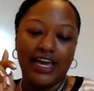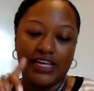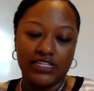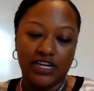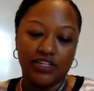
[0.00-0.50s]

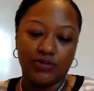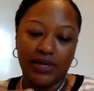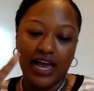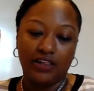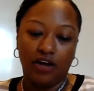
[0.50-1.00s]
It tells
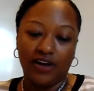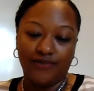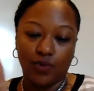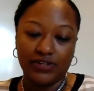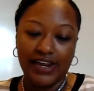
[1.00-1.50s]
me how long
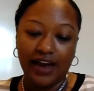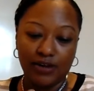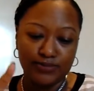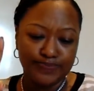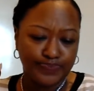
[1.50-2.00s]
I've worked
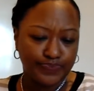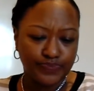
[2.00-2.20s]
out.